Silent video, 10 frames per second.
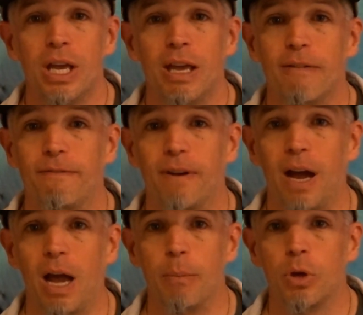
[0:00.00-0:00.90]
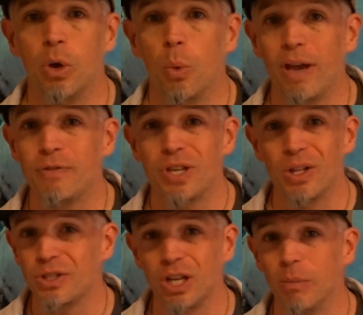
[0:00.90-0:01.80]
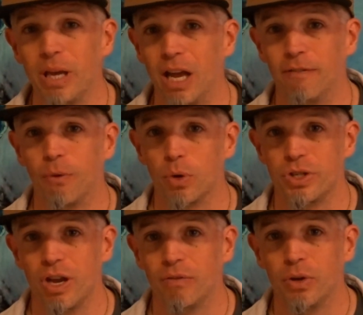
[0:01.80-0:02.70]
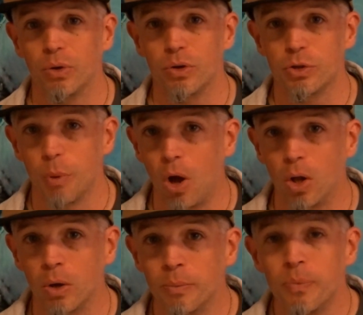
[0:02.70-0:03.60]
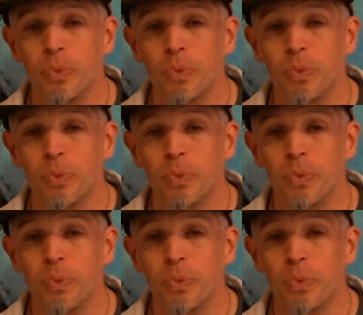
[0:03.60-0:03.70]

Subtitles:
If I'm going to wave sail, it's going to be on a 4.7 or smaller,